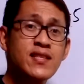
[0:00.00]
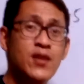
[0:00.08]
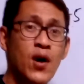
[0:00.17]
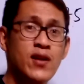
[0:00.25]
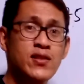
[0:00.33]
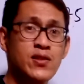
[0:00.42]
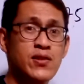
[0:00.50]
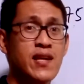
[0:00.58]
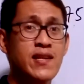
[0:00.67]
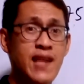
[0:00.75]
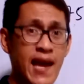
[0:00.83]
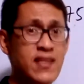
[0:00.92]
go to the
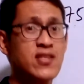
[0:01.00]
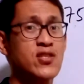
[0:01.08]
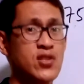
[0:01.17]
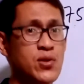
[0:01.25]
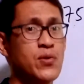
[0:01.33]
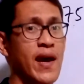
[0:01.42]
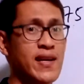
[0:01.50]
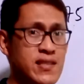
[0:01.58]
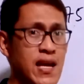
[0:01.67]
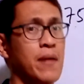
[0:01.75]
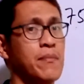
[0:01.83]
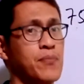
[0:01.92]
next two
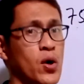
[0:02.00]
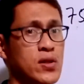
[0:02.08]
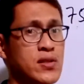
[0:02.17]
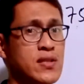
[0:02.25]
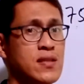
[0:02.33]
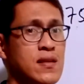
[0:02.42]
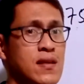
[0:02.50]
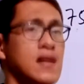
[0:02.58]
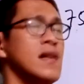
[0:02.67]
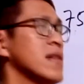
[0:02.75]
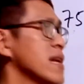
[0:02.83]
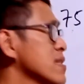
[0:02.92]
examples.
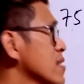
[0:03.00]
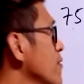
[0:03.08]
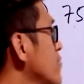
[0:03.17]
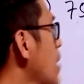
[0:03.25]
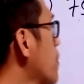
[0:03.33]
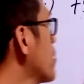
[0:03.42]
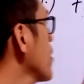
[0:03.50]
Let's have number